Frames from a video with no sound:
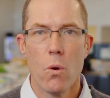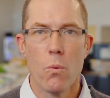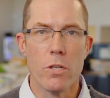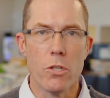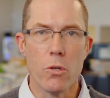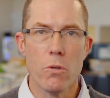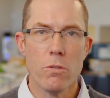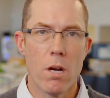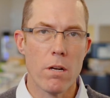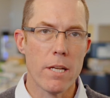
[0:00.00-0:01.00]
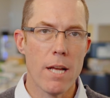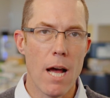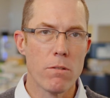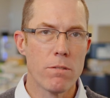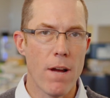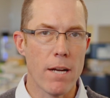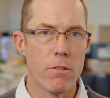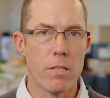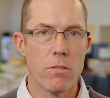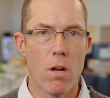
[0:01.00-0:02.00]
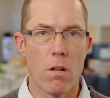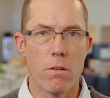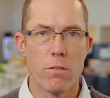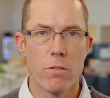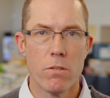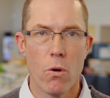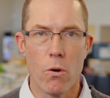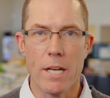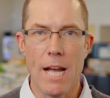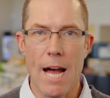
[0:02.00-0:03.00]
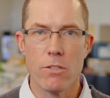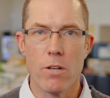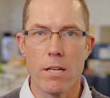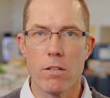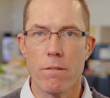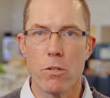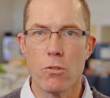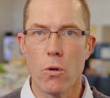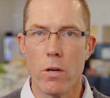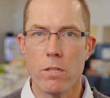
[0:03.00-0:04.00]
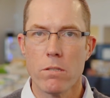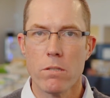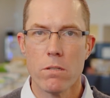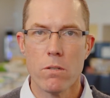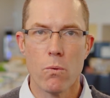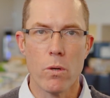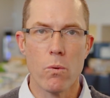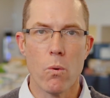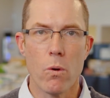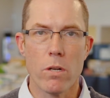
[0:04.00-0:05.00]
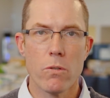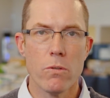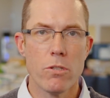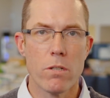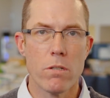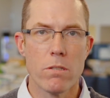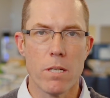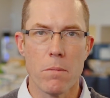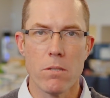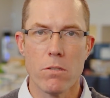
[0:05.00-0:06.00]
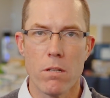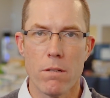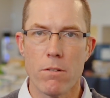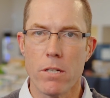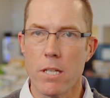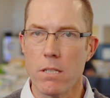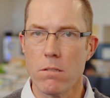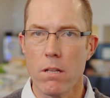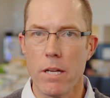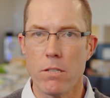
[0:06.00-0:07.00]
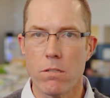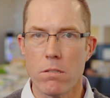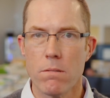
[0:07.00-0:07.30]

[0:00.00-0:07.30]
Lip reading: Whether you use our in-house factory installers or a contractor of your choice, we will work to ensure seamless delivery and installation.